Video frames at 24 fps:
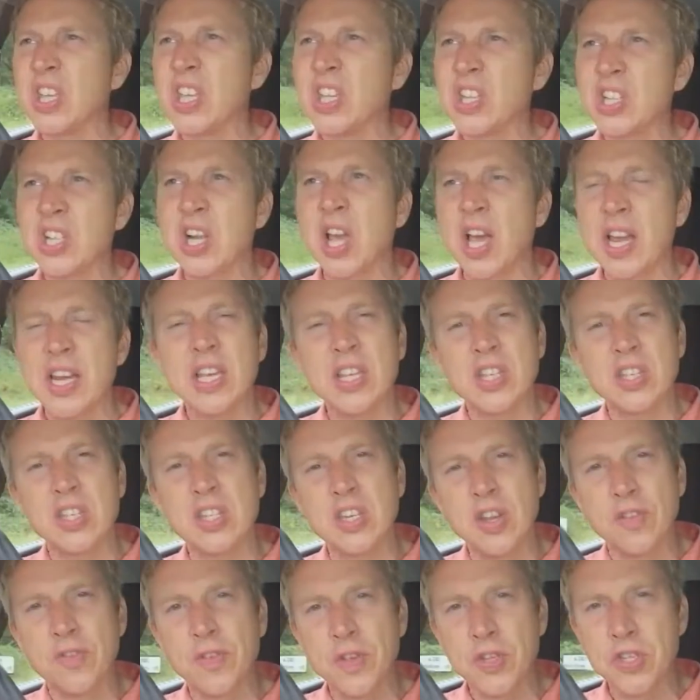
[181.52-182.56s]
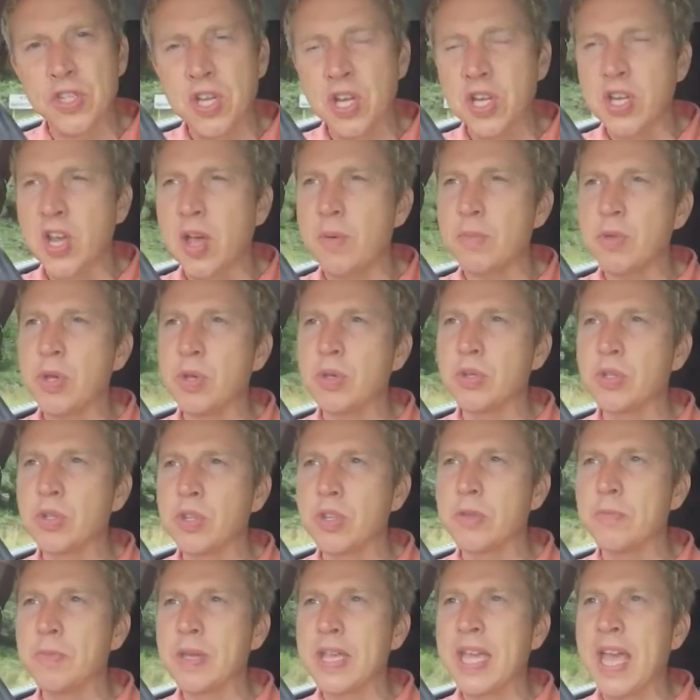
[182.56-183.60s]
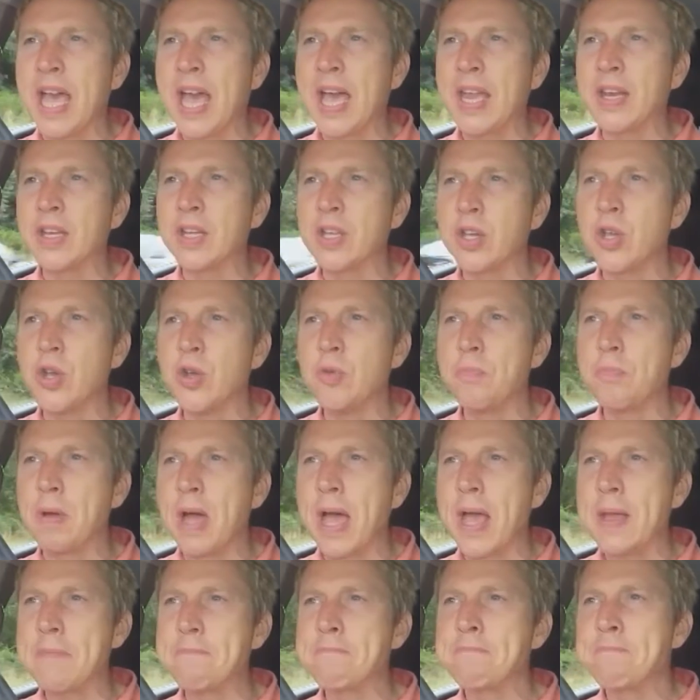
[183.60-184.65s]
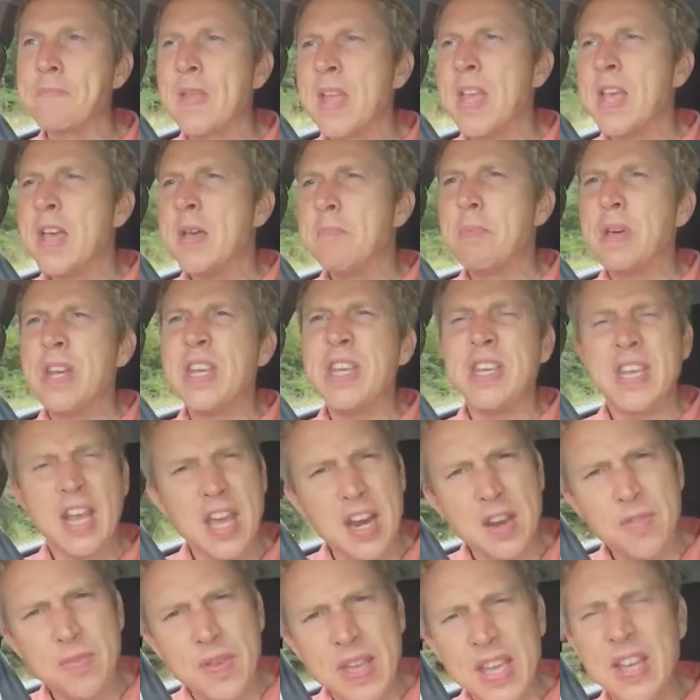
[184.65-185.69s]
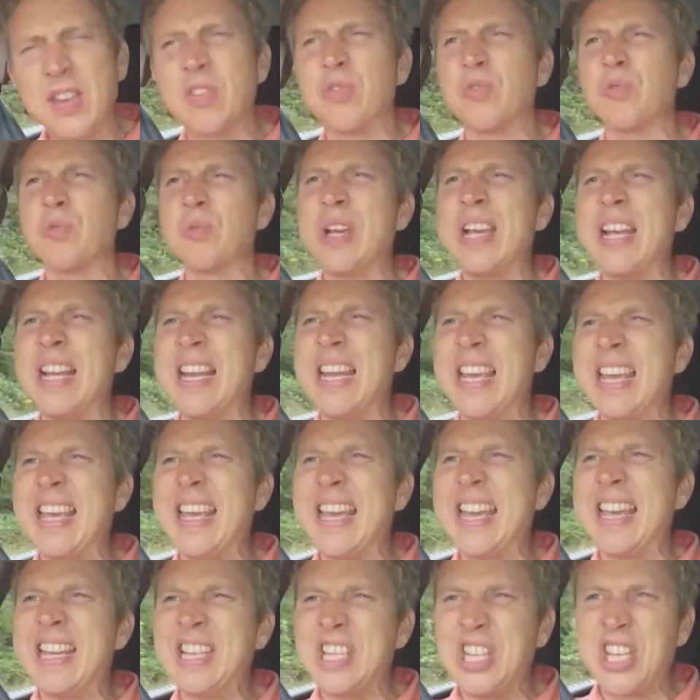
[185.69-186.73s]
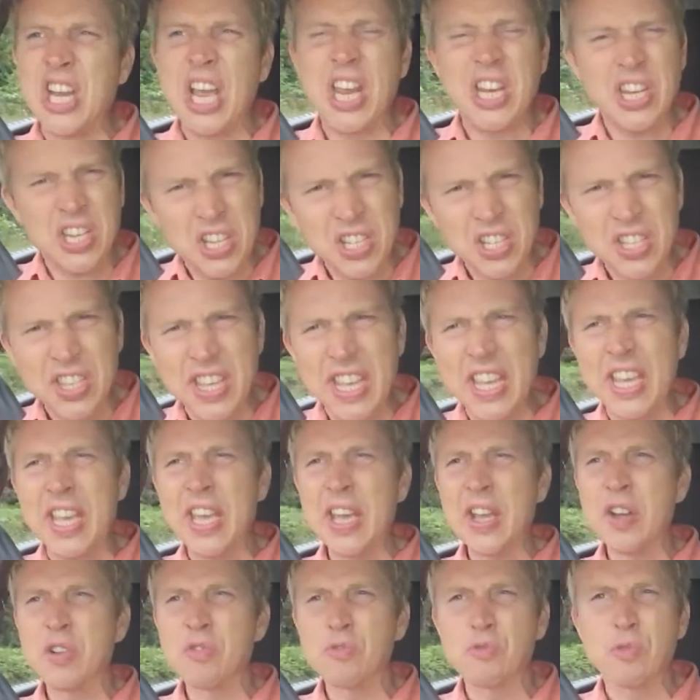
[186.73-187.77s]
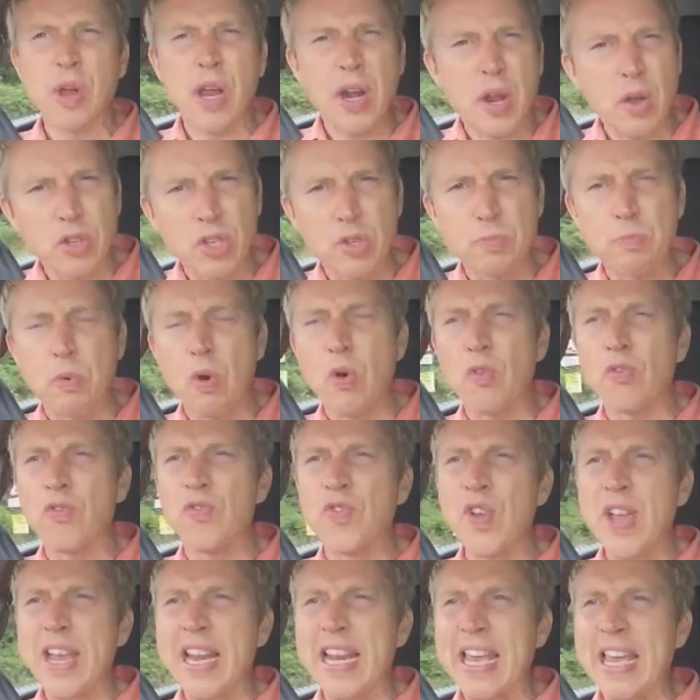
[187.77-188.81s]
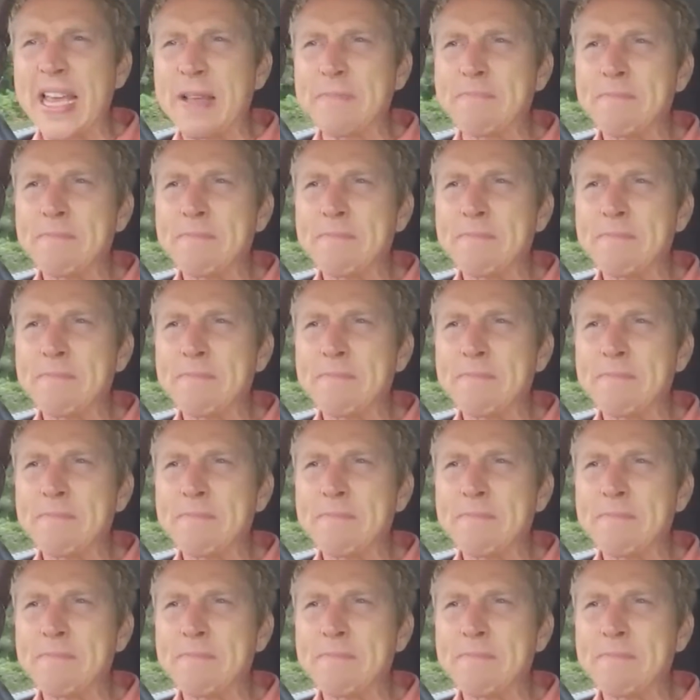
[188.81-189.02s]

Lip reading: slightly stiffer setup used on the Megane coupe. But none of it really engenders the Renaultsport feeling,